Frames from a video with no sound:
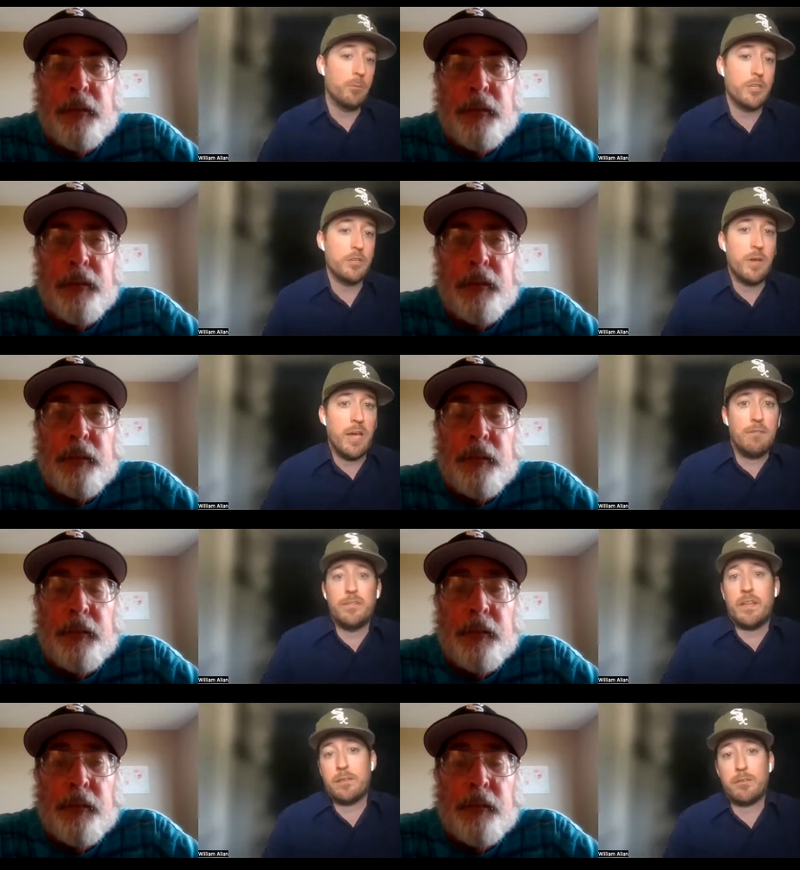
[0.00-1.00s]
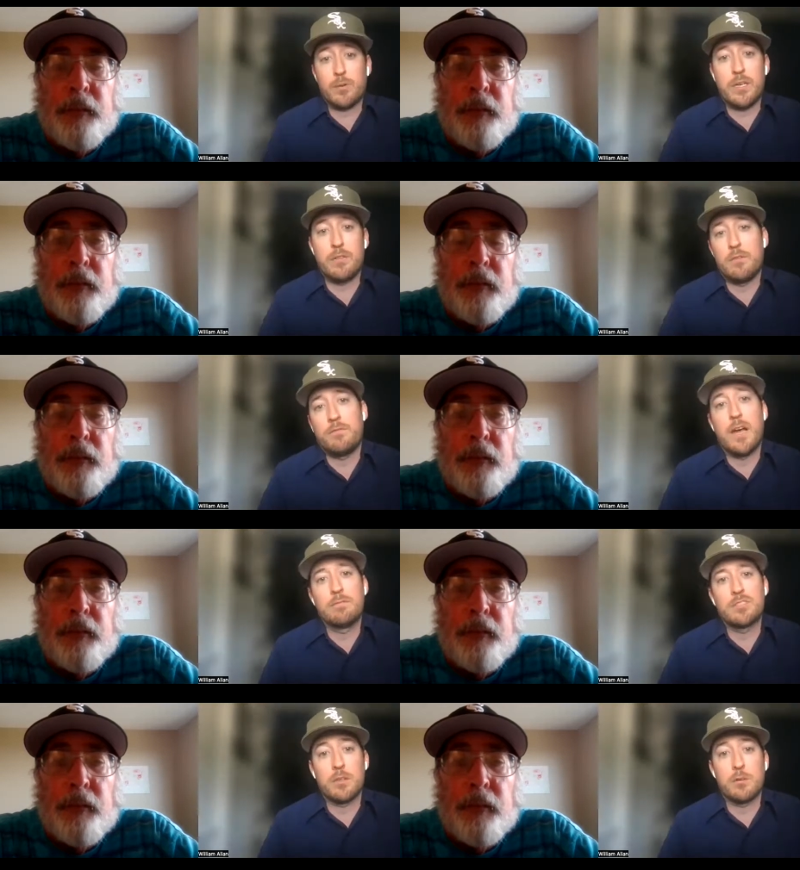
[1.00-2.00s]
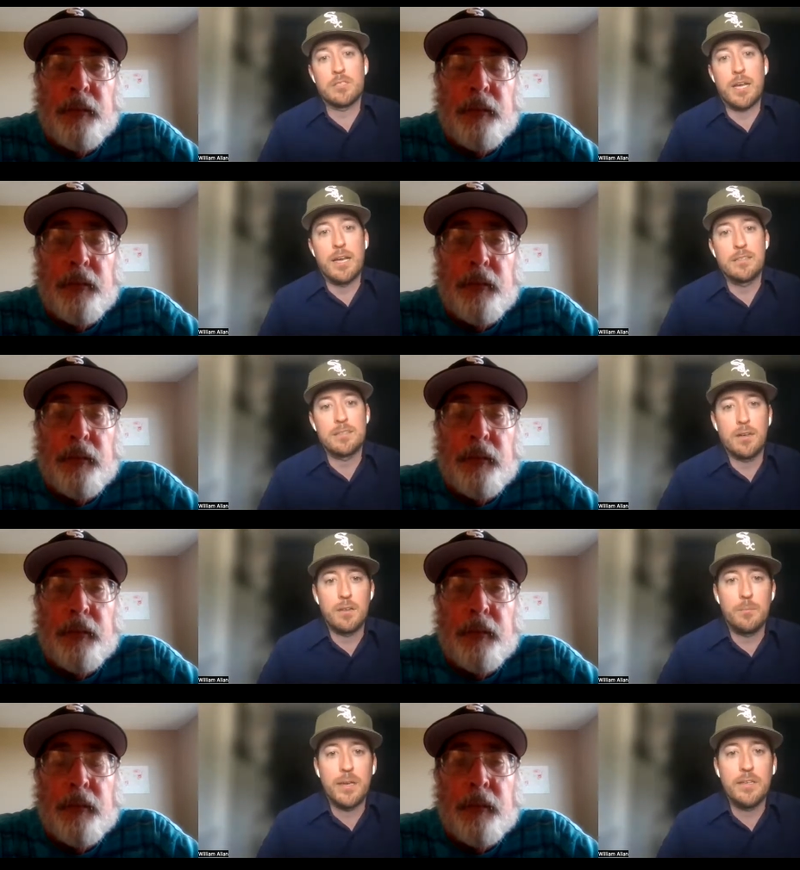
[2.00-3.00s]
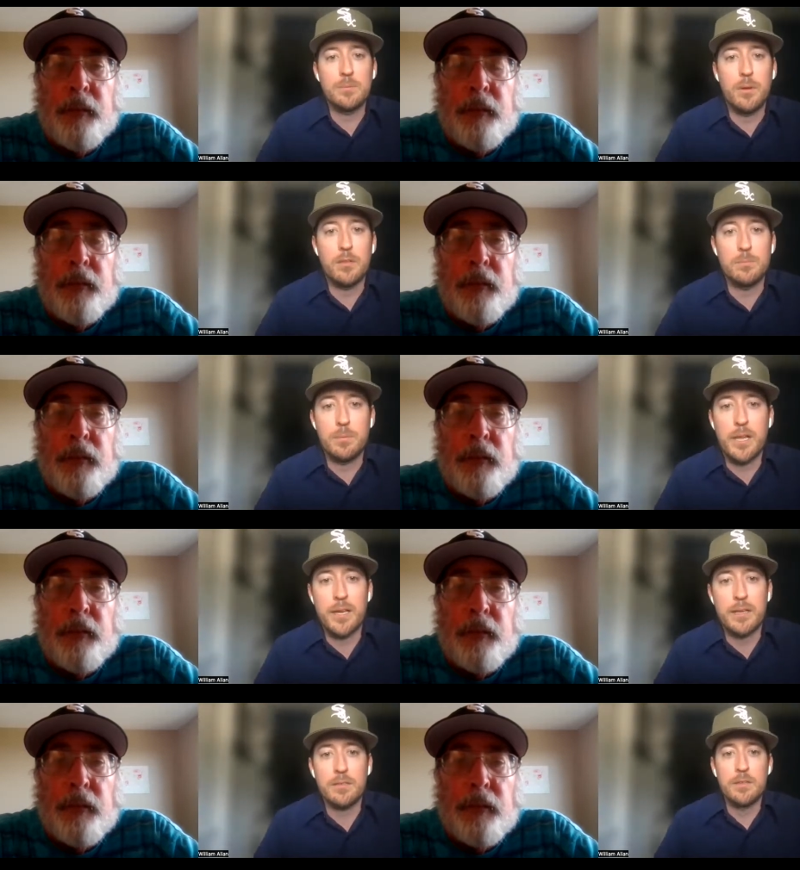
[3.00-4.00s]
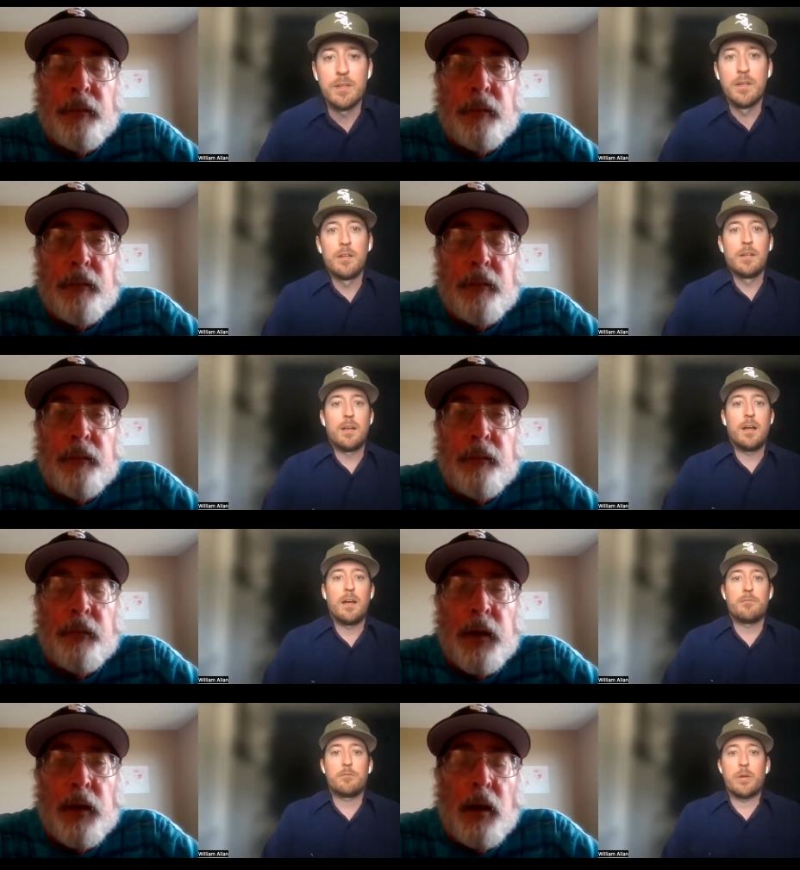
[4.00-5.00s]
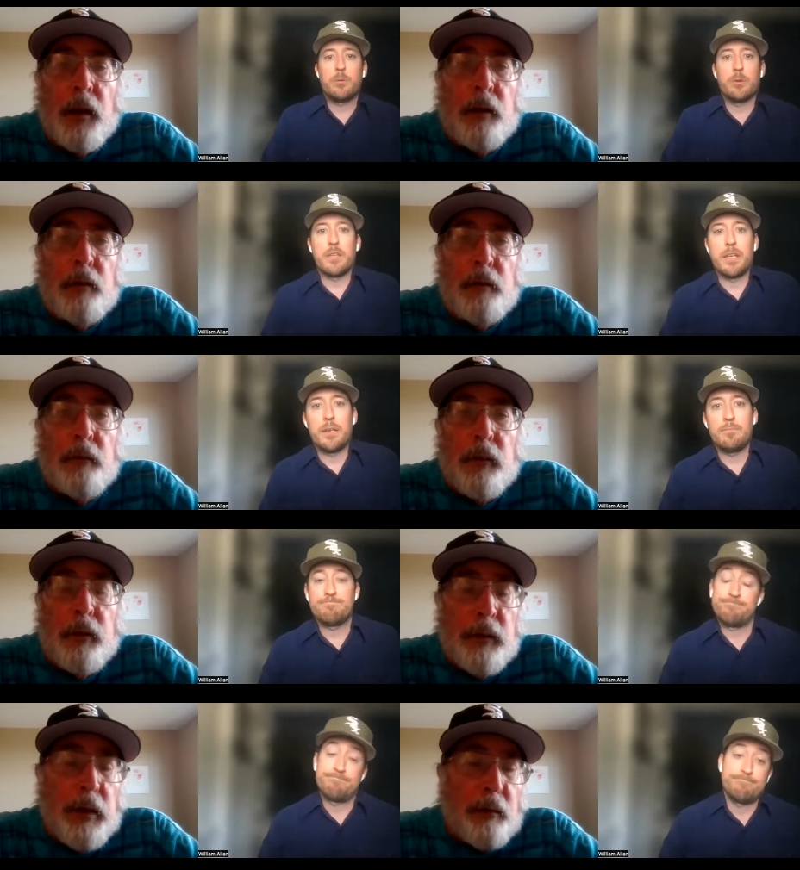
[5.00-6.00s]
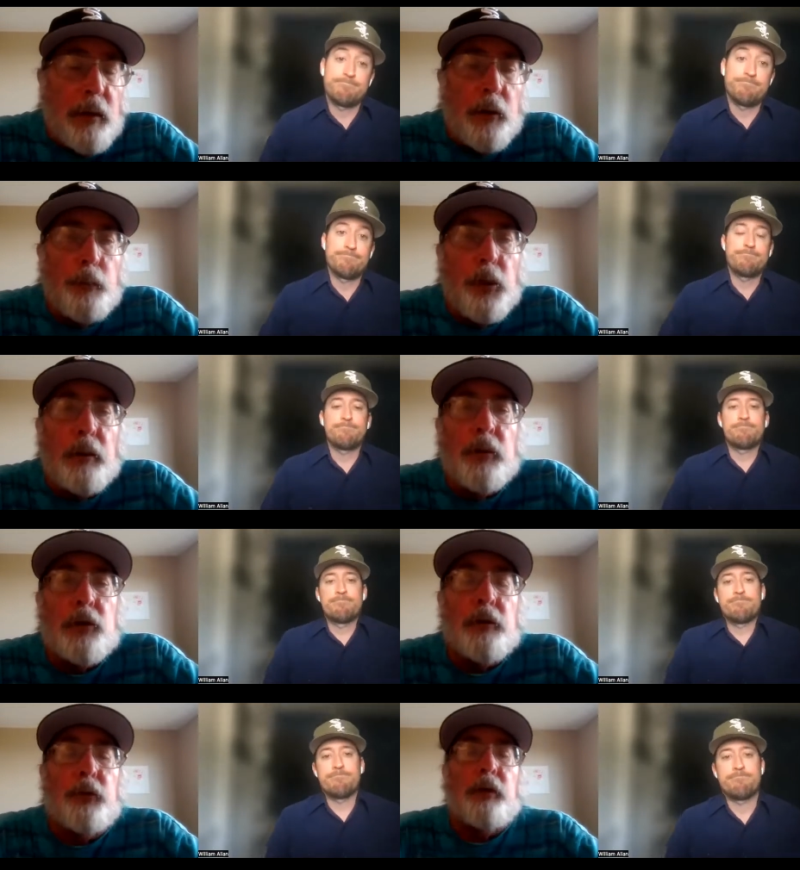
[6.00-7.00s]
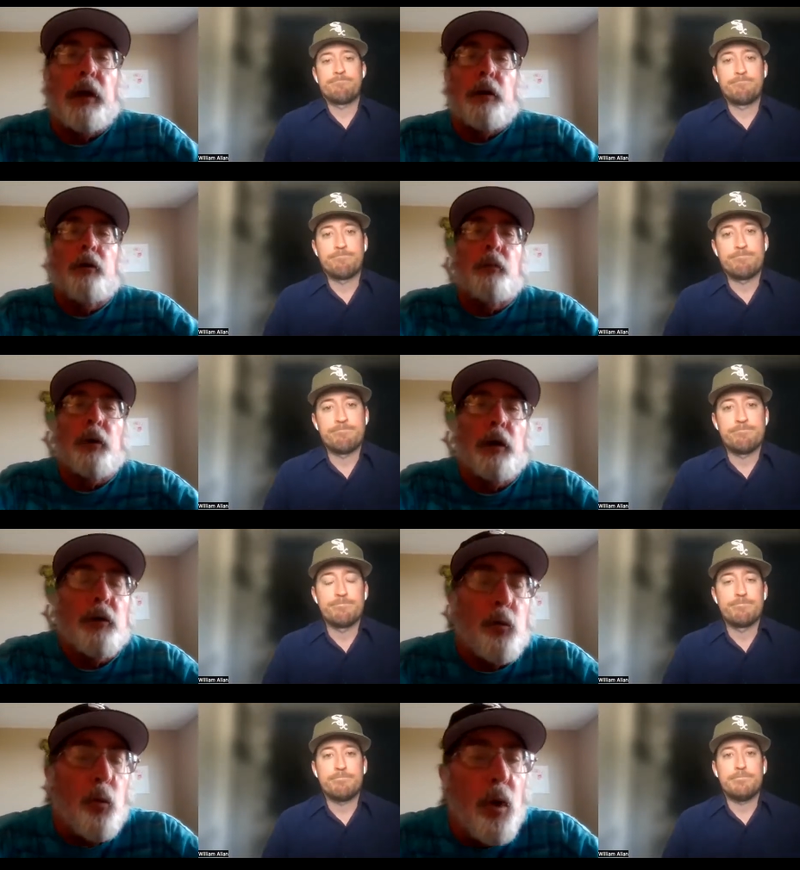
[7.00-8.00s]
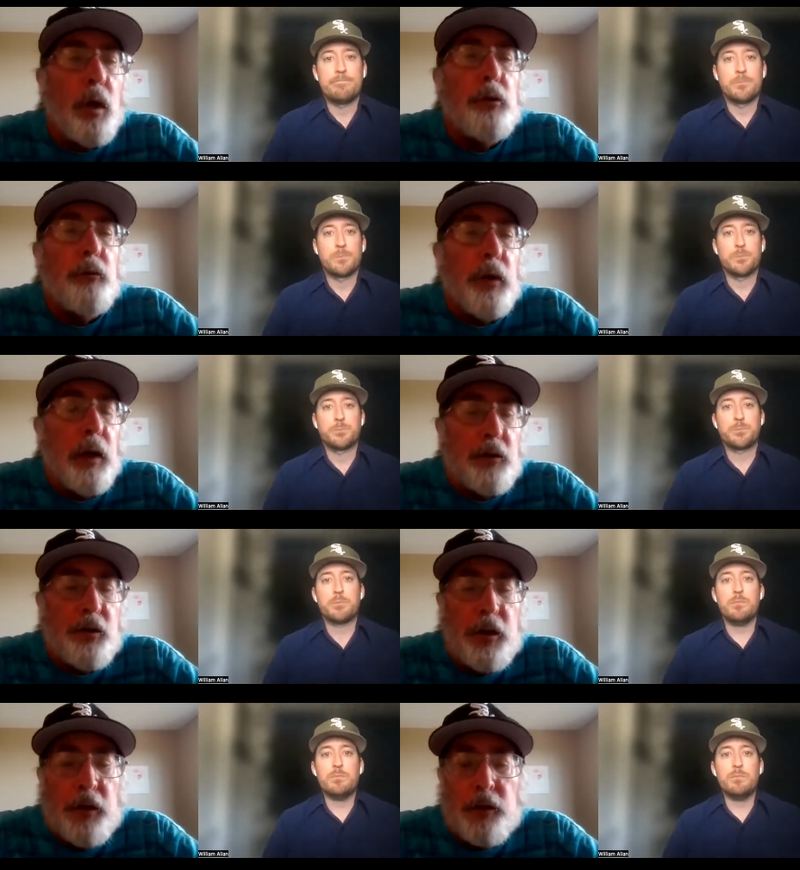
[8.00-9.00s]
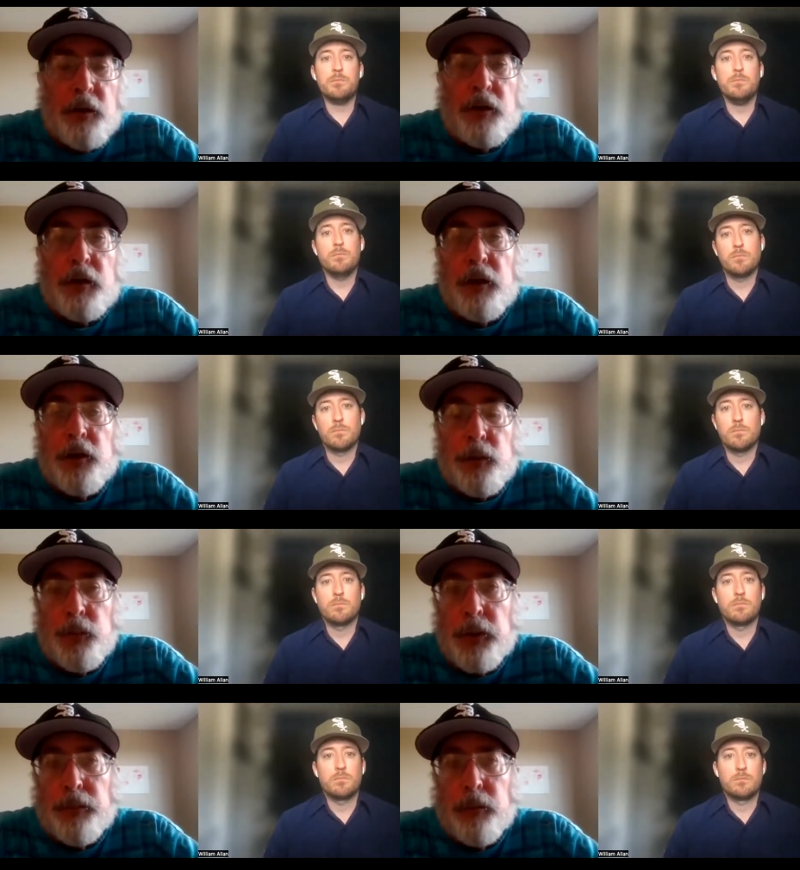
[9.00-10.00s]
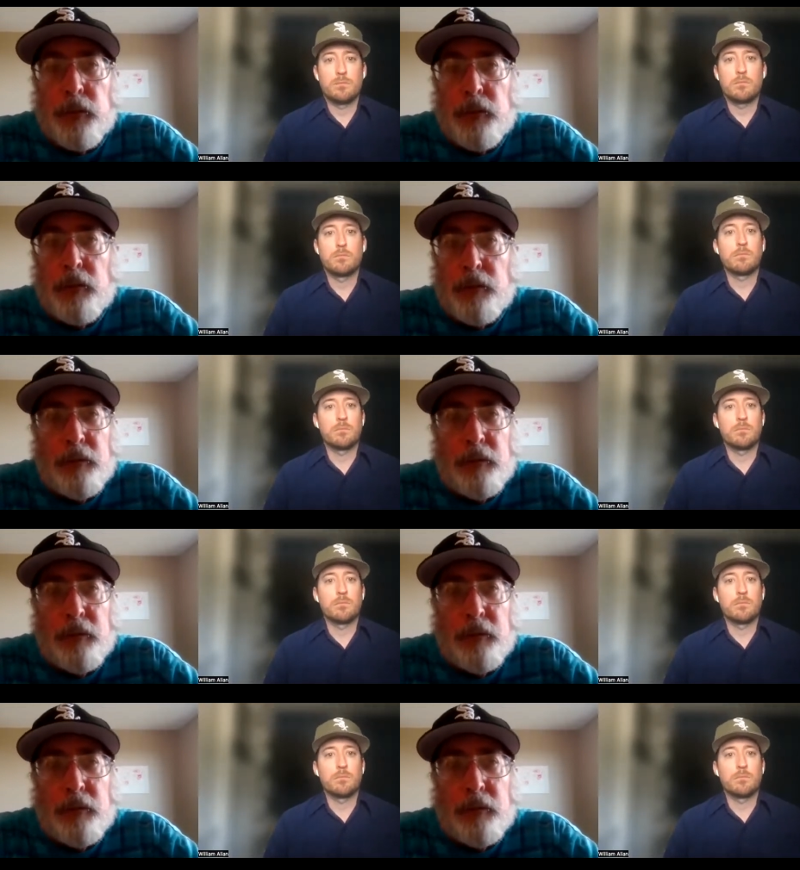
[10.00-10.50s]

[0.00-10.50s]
Speaker 1: but when you have like three of the five slowest guys in all of baseball playing uh, frequently,
Speaker 2: yeah. The, the problem is if you've got home runs while you've got station to station people